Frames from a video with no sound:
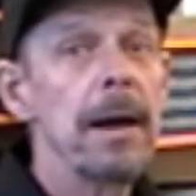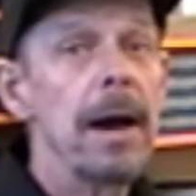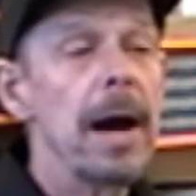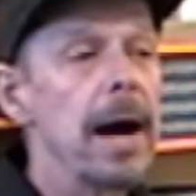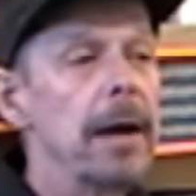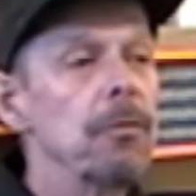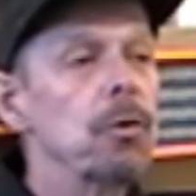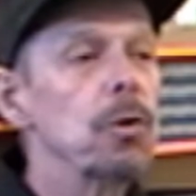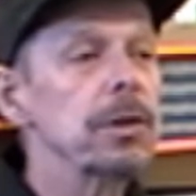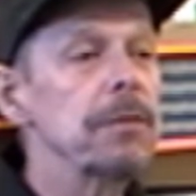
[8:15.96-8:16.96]
And of
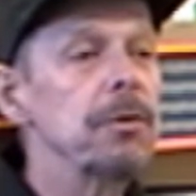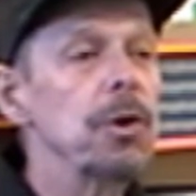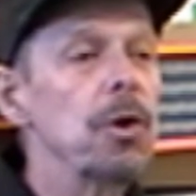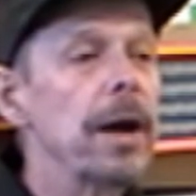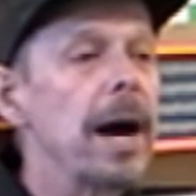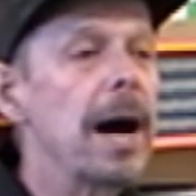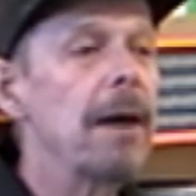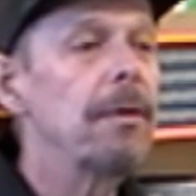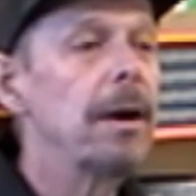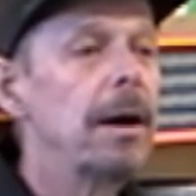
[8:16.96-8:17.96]
course, if you don't
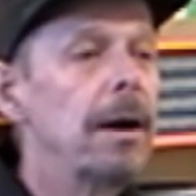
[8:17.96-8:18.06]
have